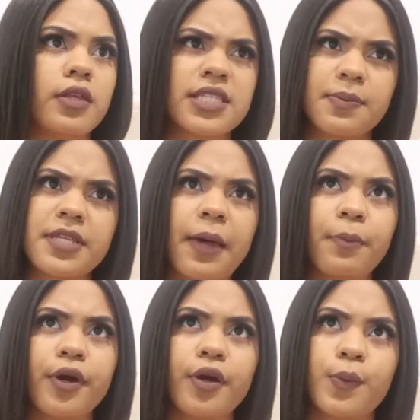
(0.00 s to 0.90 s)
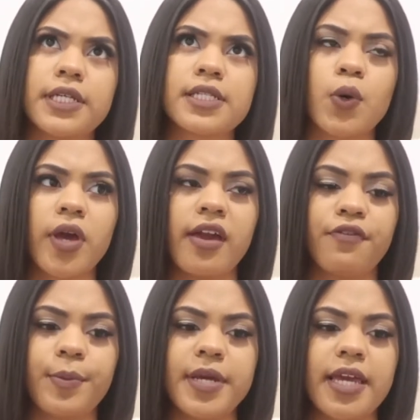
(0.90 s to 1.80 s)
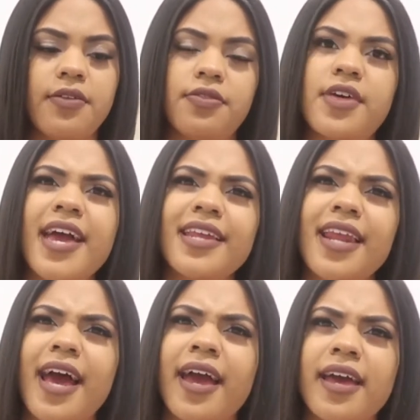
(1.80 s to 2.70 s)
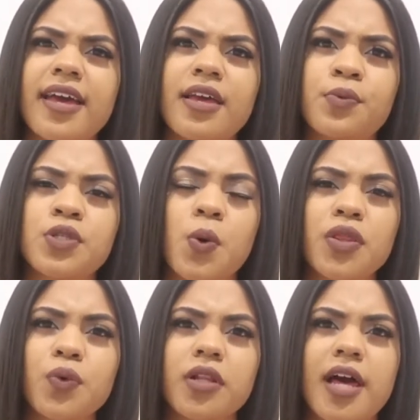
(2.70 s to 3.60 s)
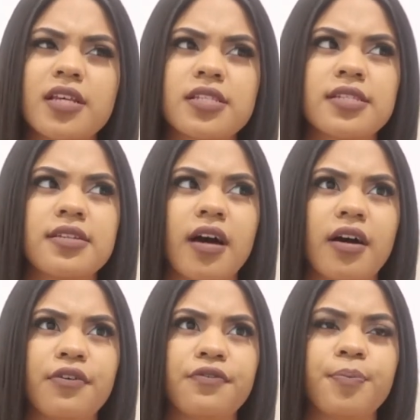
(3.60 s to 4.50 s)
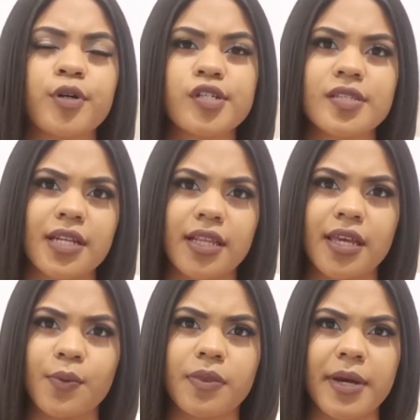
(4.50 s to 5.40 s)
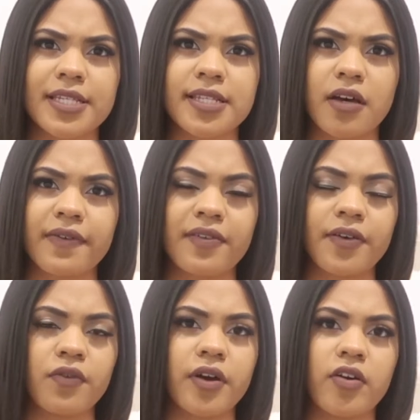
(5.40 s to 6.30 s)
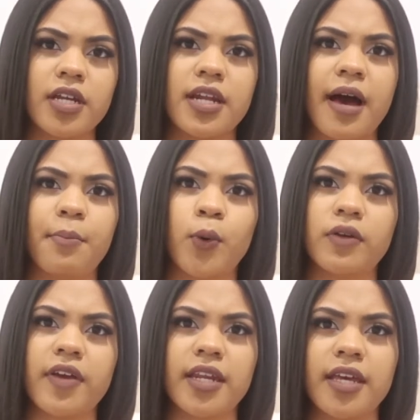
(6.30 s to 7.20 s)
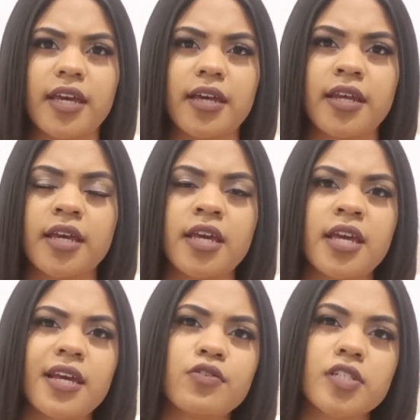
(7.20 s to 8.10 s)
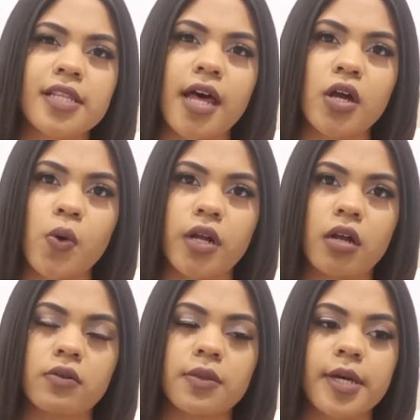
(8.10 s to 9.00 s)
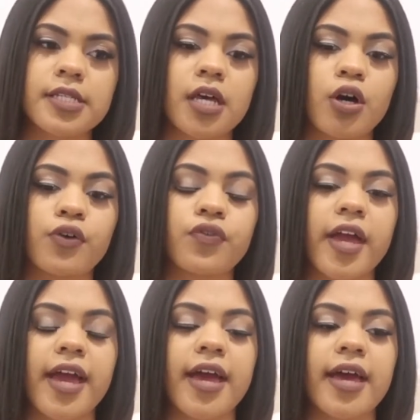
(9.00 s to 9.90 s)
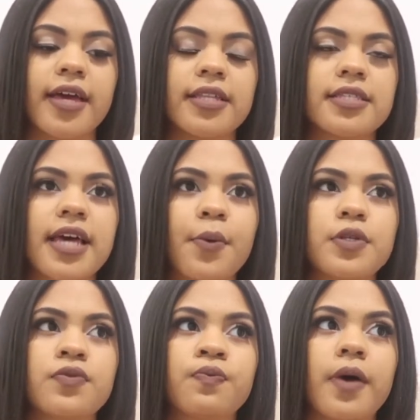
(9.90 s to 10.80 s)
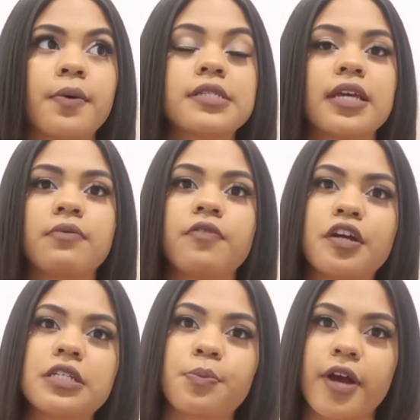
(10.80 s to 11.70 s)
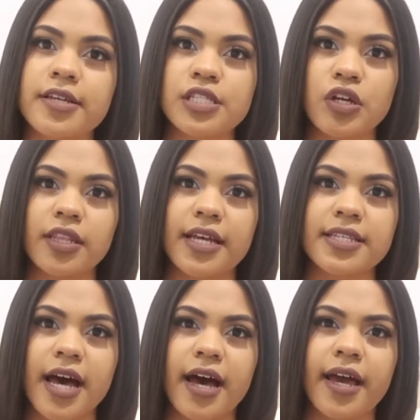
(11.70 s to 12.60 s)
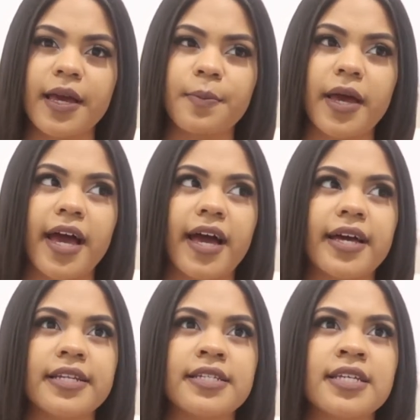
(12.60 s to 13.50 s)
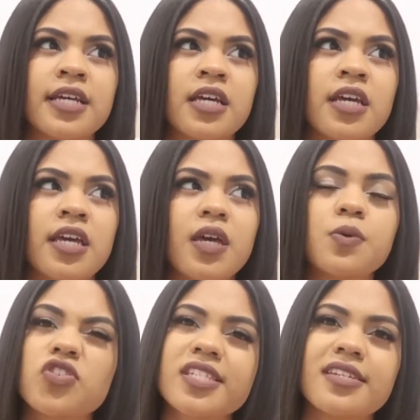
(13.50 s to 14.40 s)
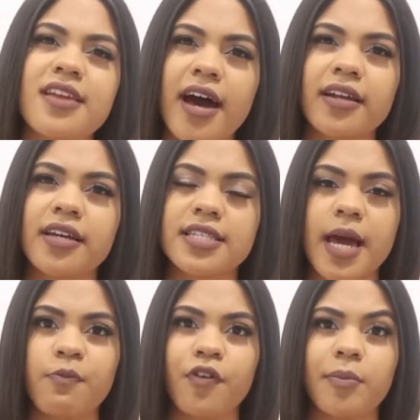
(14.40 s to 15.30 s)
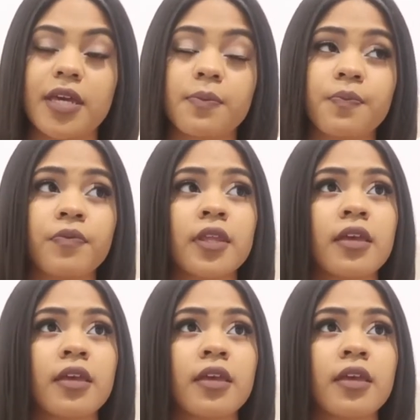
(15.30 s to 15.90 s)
September was okay for me. Then I was going through a lot of stuff personally with myself. I felt very not motivated. There was just a lot going on with myself, and I was like very depressed during that time, and it was just not a good time for me.